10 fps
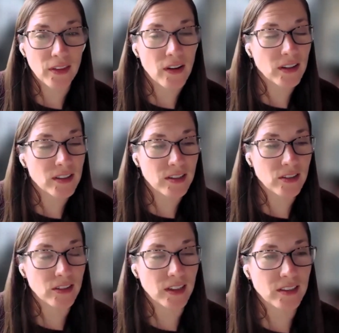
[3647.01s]
thoughts that
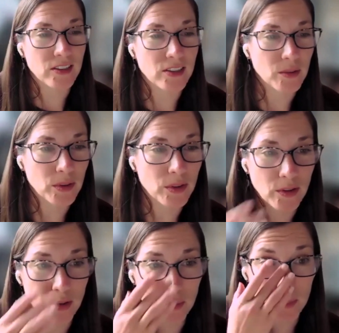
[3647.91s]
you'd like to share with the
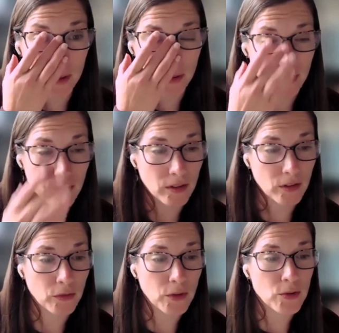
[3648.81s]
group about the
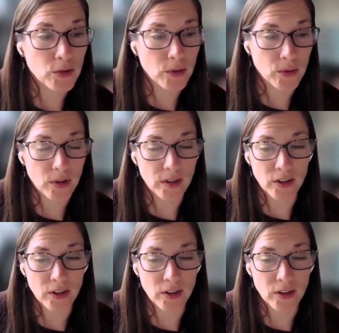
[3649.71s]
future or